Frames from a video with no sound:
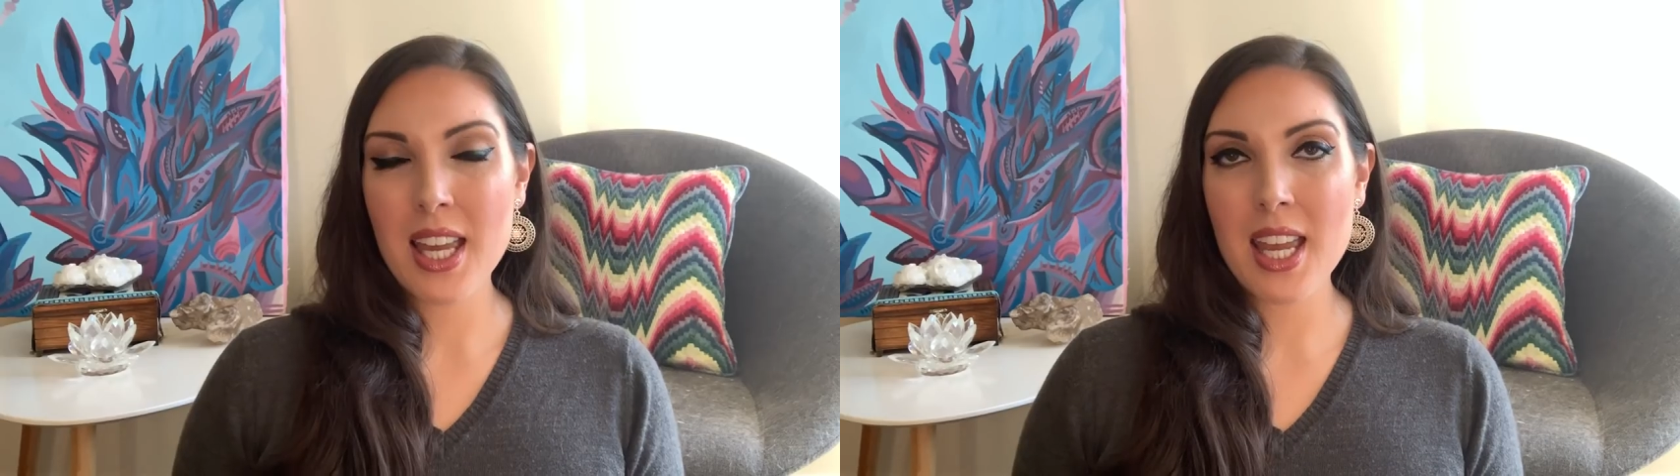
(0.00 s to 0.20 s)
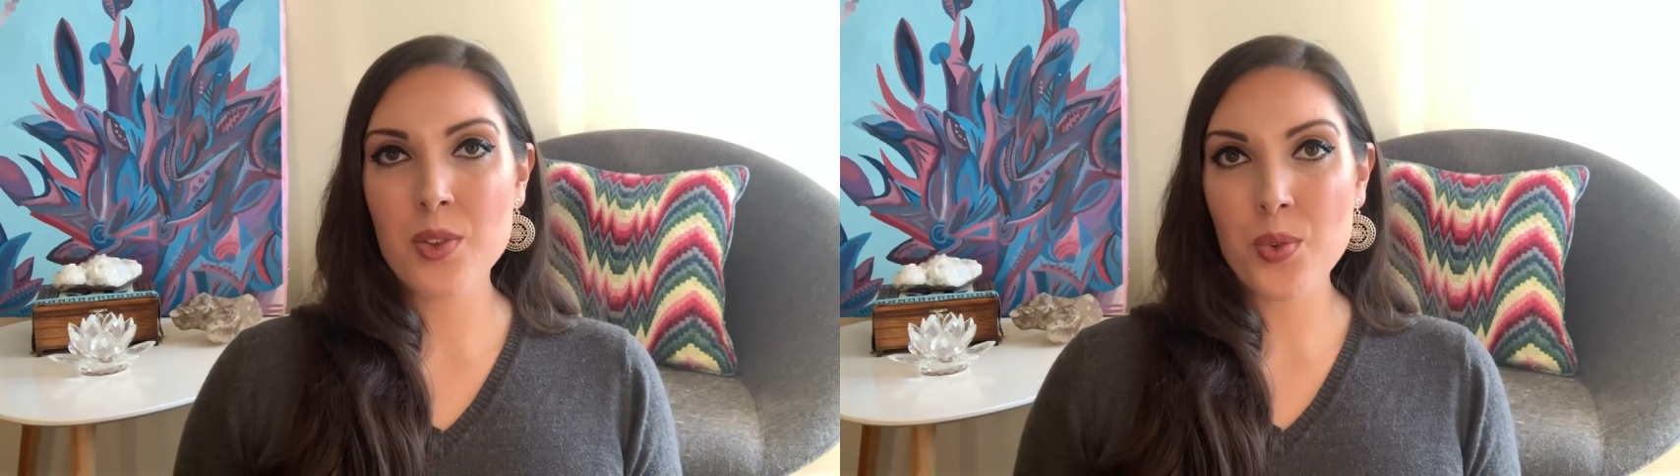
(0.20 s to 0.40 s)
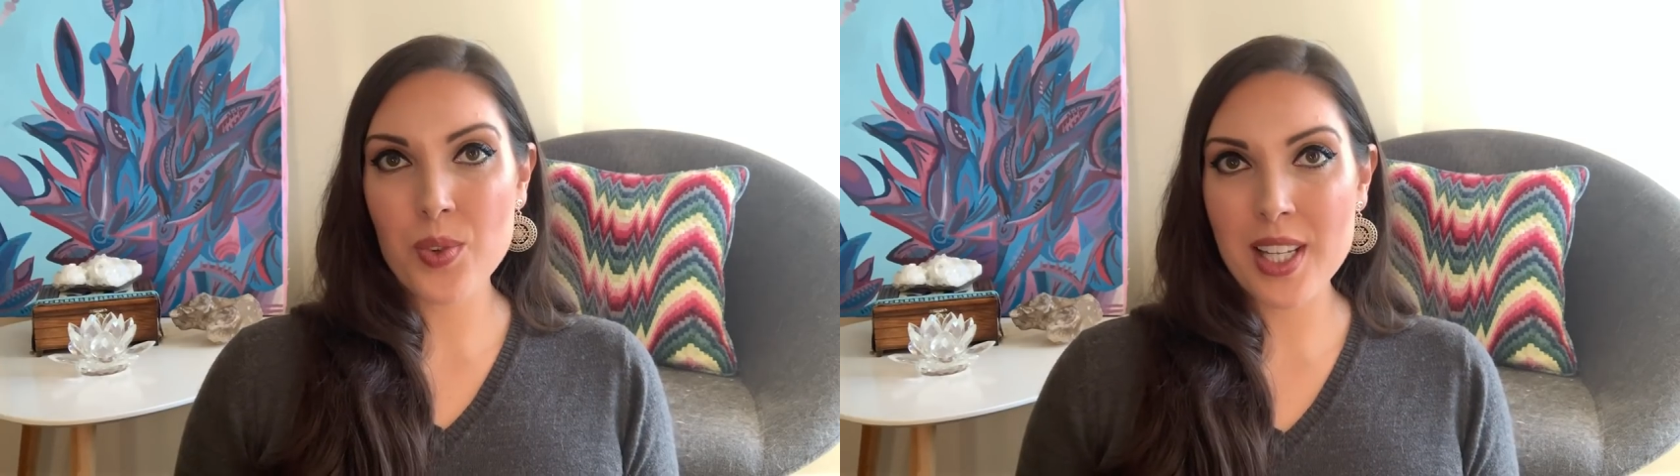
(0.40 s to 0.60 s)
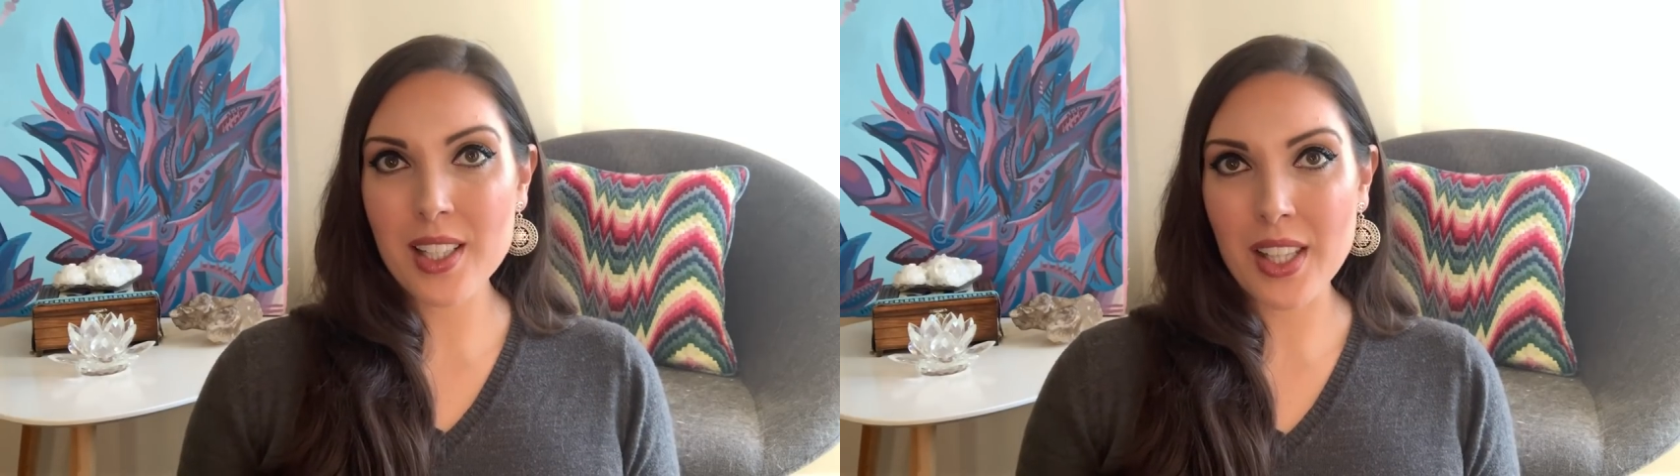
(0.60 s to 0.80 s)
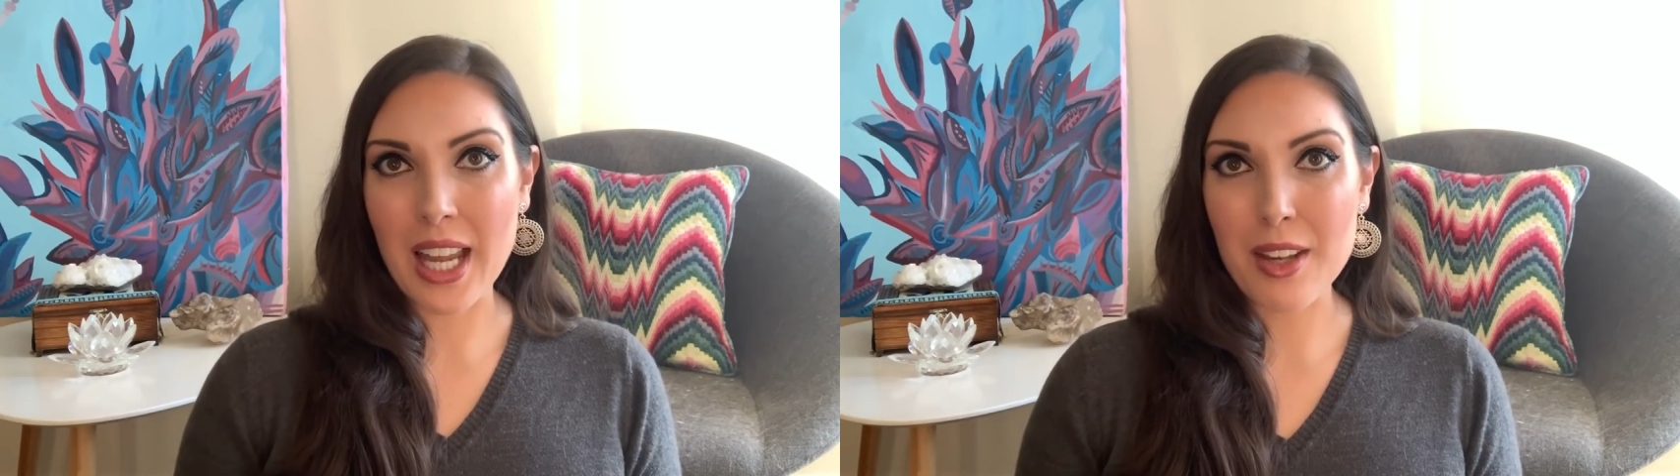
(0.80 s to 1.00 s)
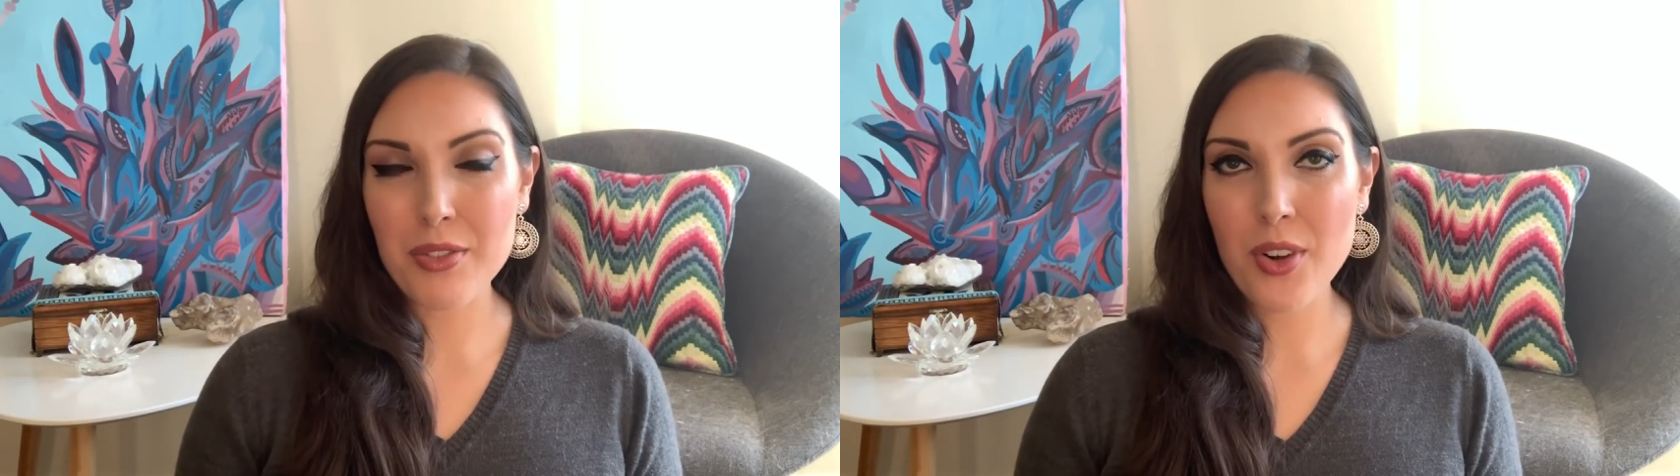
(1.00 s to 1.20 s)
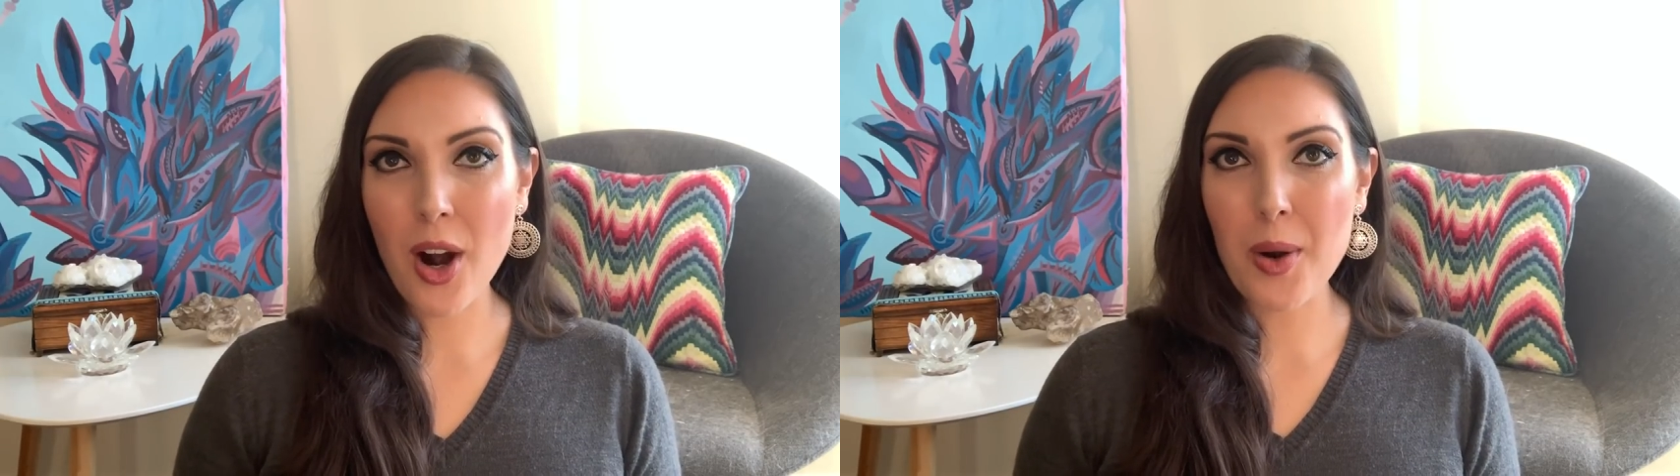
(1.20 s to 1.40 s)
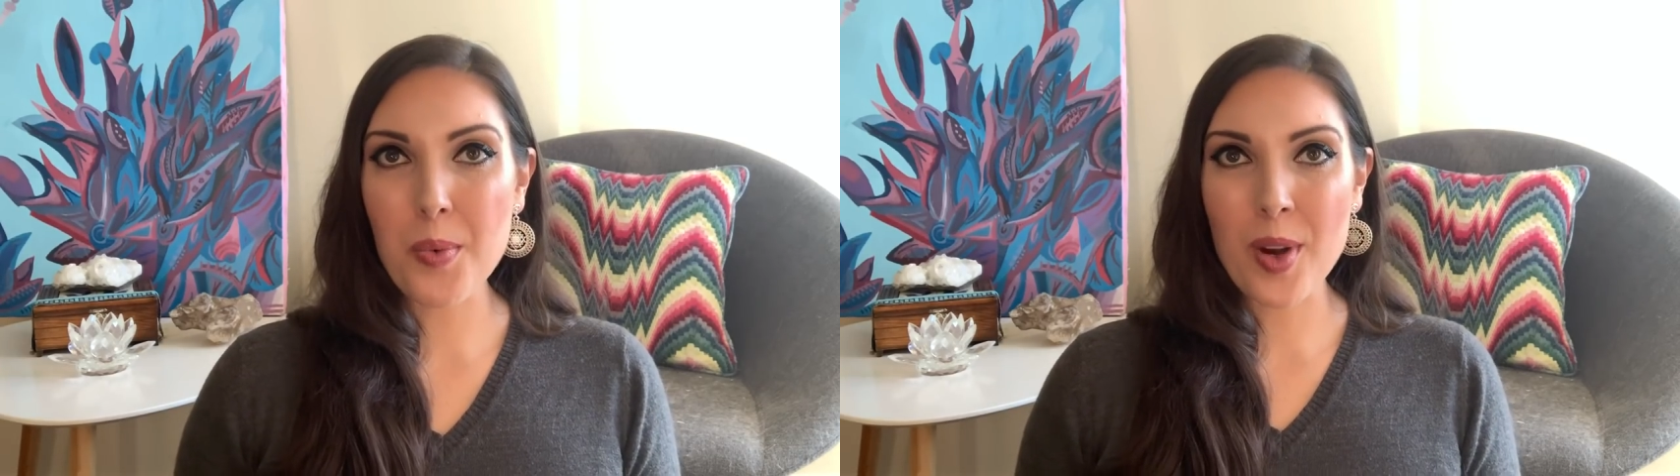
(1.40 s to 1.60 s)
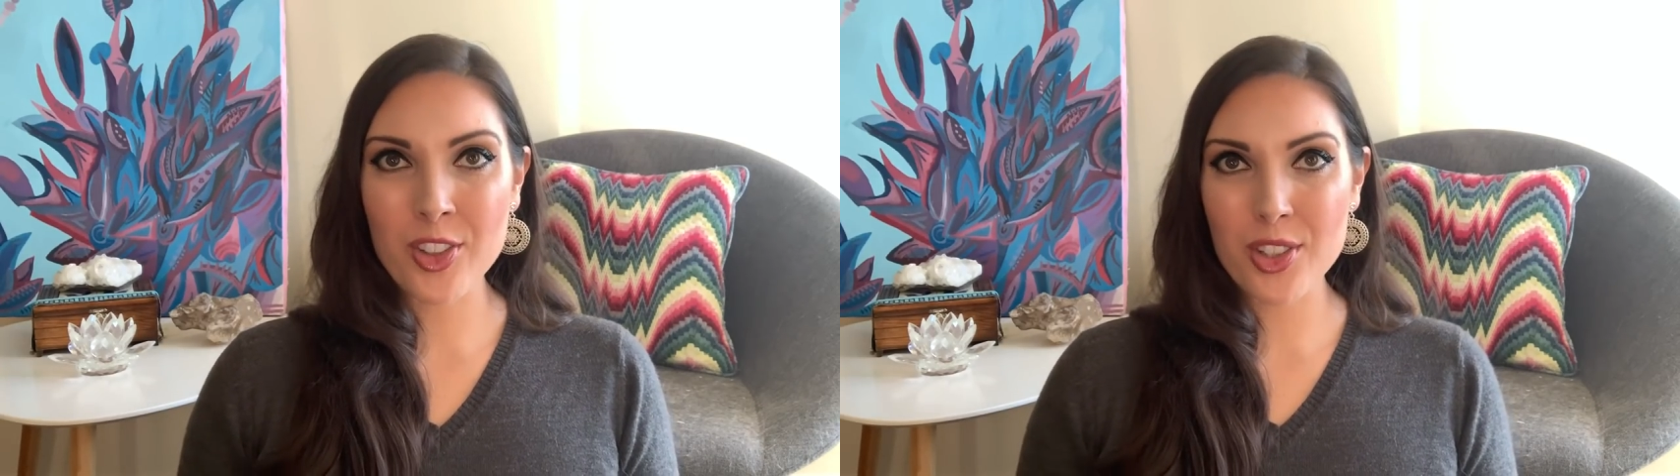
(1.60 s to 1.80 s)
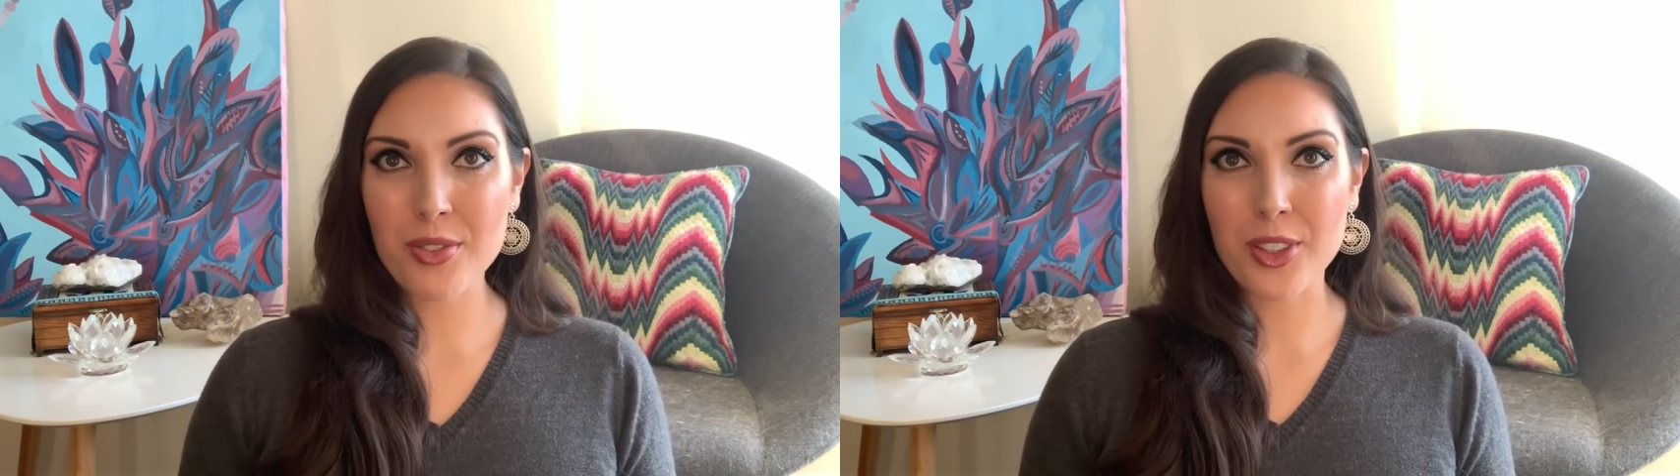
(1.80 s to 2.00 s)
in real life are
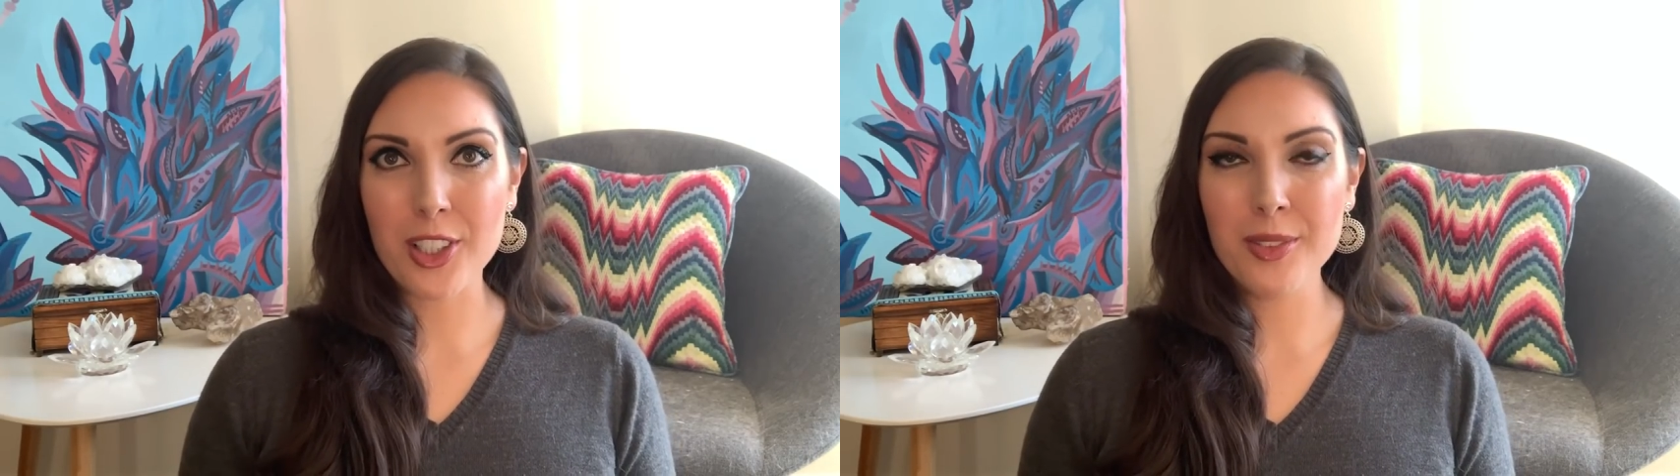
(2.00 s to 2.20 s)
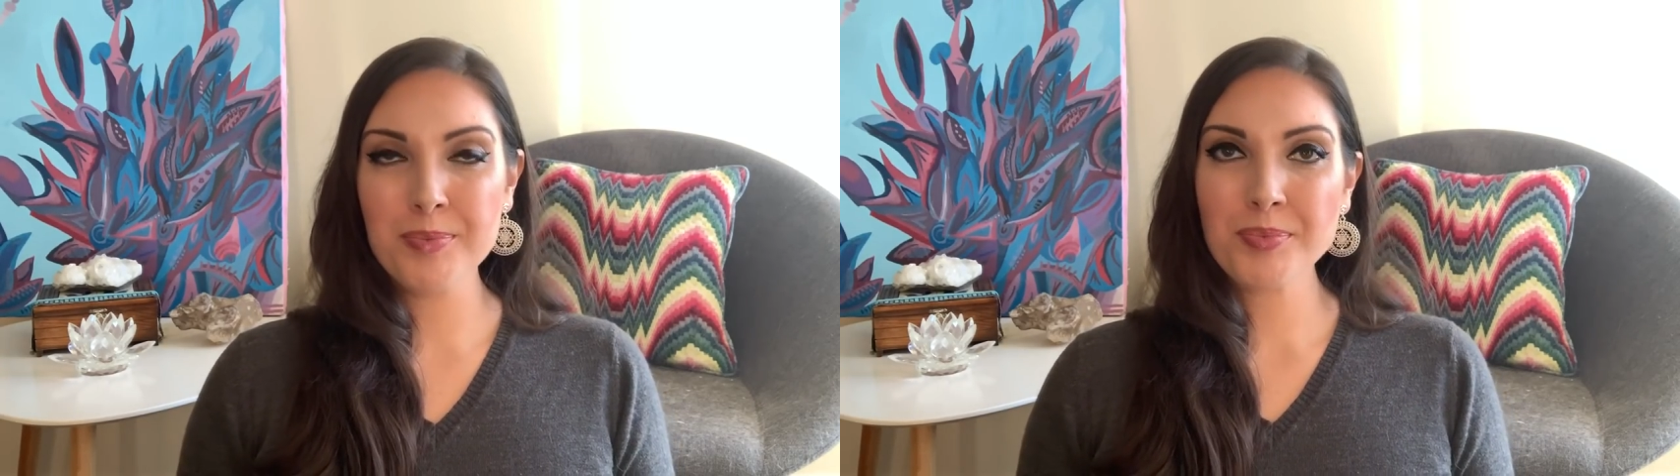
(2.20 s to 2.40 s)
wonderful.